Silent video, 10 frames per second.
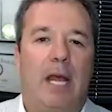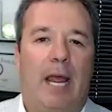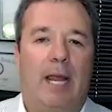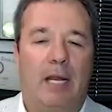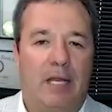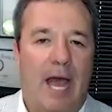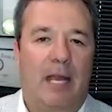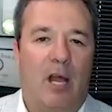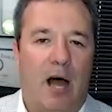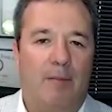And
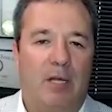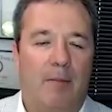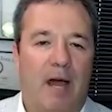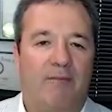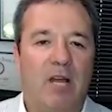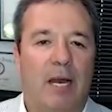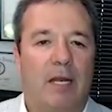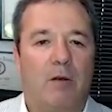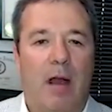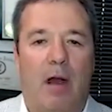that lobbying might have done
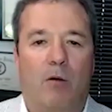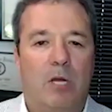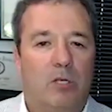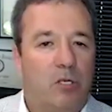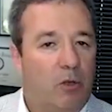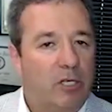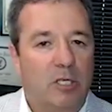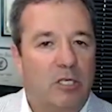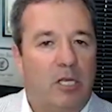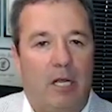it. Now, so this
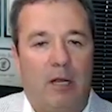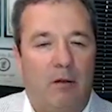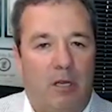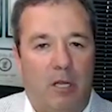is the